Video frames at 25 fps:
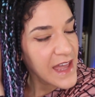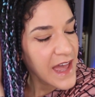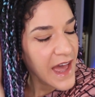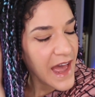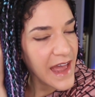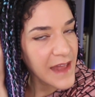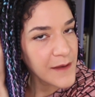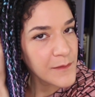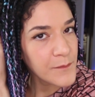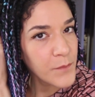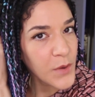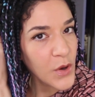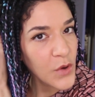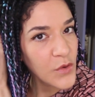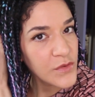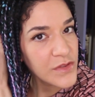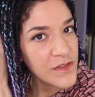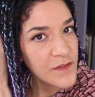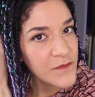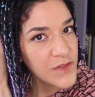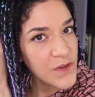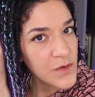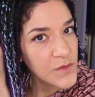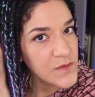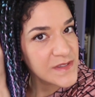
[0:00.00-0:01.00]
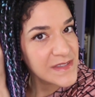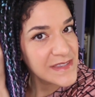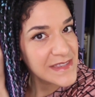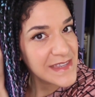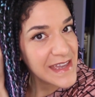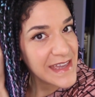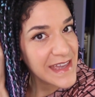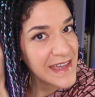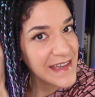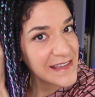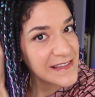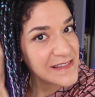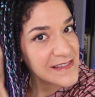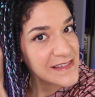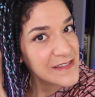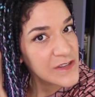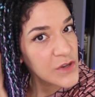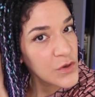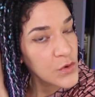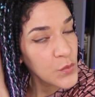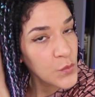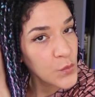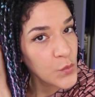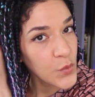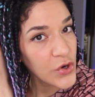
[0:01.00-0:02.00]
And both of those things
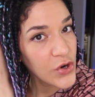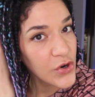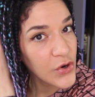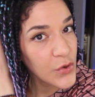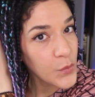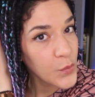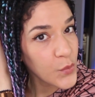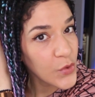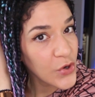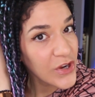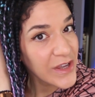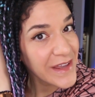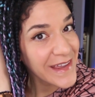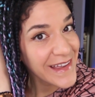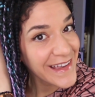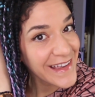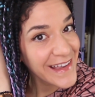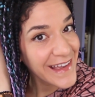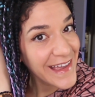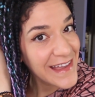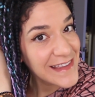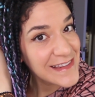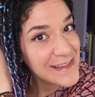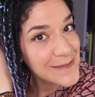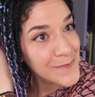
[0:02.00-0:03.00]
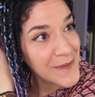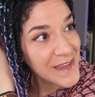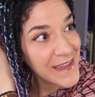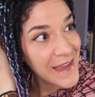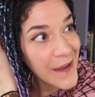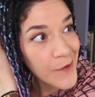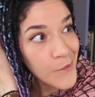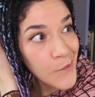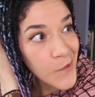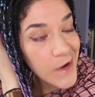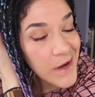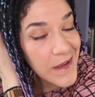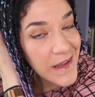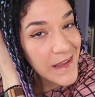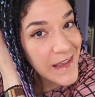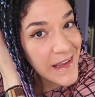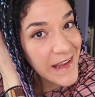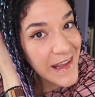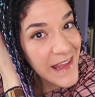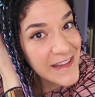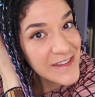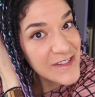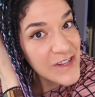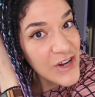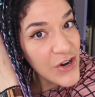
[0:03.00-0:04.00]
were working against me and working
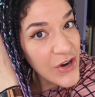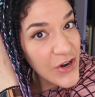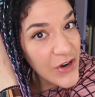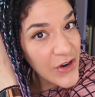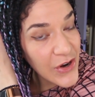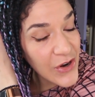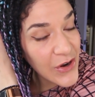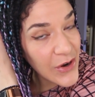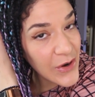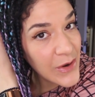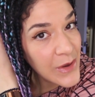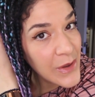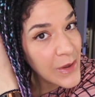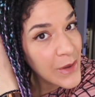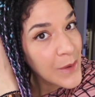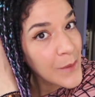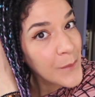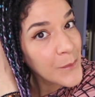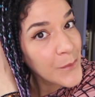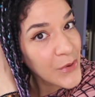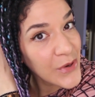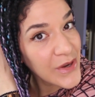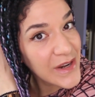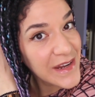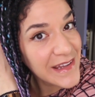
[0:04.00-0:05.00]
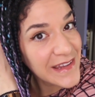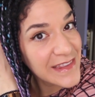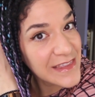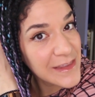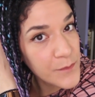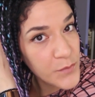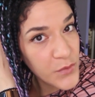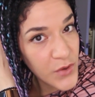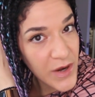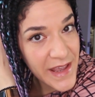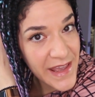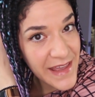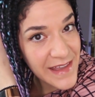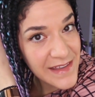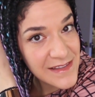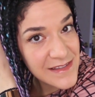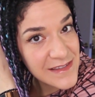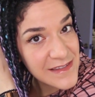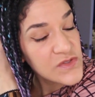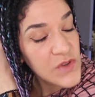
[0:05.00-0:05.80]
against her putting in the braids.